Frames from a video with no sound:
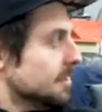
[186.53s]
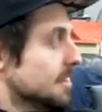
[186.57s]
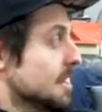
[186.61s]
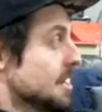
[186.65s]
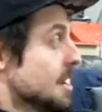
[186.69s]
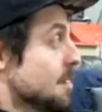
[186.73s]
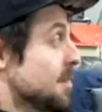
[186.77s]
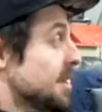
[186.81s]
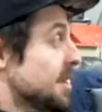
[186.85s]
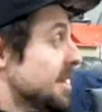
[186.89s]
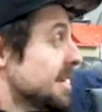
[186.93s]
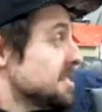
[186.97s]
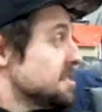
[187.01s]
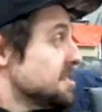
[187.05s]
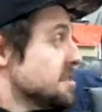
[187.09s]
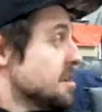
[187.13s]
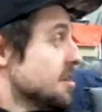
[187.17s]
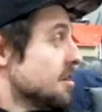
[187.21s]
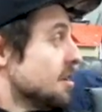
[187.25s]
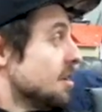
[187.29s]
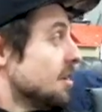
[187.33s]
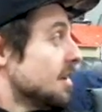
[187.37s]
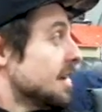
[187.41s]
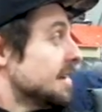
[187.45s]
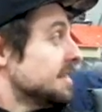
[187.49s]
But that's
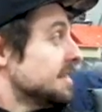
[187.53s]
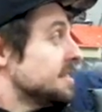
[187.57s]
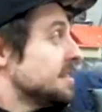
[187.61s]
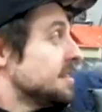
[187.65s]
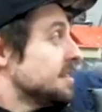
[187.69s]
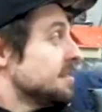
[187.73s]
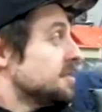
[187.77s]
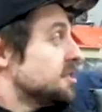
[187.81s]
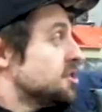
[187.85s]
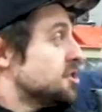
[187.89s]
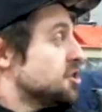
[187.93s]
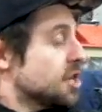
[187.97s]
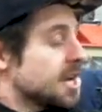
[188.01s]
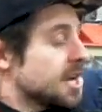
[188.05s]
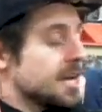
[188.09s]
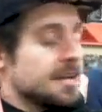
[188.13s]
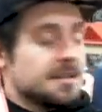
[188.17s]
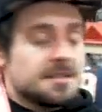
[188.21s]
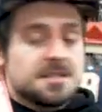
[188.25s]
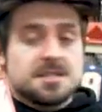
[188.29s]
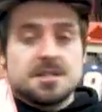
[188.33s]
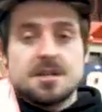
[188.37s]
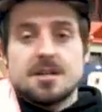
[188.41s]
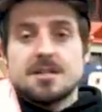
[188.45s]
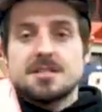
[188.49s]
not all. There's
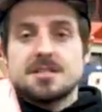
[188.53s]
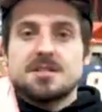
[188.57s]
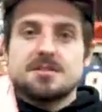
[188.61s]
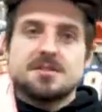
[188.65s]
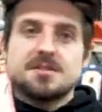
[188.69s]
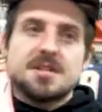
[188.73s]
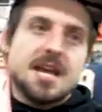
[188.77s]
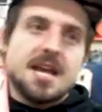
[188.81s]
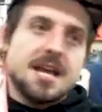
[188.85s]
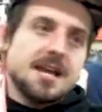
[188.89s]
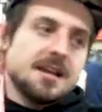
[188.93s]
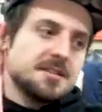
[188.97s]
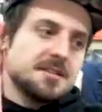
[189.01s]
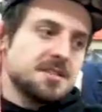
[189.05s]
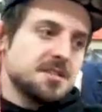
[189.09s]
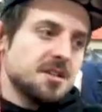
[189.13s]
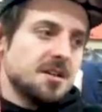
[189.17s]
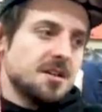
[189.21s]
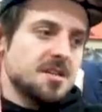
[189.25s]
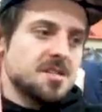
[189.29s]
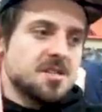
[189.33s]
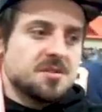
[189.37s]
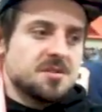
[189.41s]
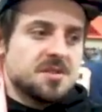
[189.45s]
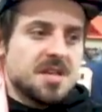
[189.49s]
chainsaws, there's hand
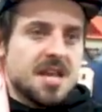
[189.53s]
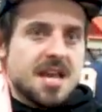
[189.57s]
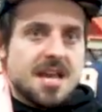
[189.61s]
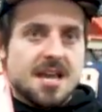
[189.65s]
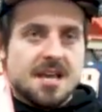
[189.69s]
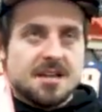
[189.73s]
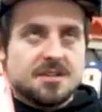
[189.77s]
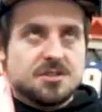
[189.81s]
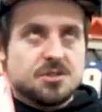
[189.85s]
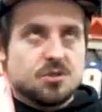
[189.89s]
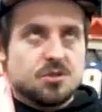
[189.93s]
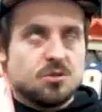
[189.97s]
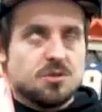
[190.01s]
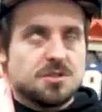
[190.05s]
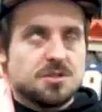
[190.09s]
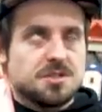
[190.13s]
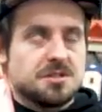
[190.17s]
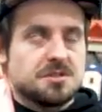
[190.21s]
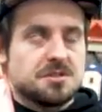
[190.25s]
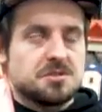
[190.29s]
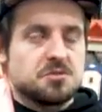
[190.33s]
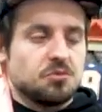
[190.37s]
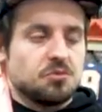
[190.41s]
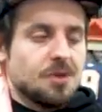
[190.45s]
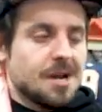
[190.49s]
saws, there's hand tools,
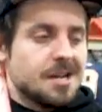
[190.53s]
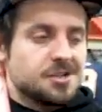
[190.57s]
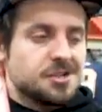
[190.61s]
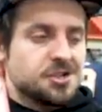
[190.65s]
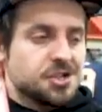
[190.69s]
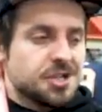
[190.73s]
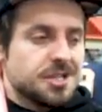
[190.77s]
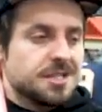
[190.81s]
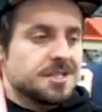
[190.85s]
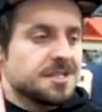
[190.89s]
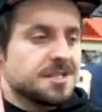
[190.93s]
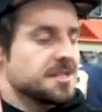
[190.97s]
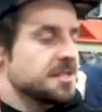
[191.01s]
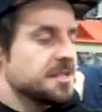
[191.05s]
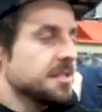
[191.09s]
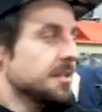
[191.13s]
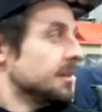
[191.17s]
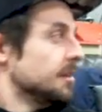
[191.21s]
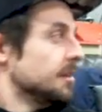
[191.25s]
there's wrenches.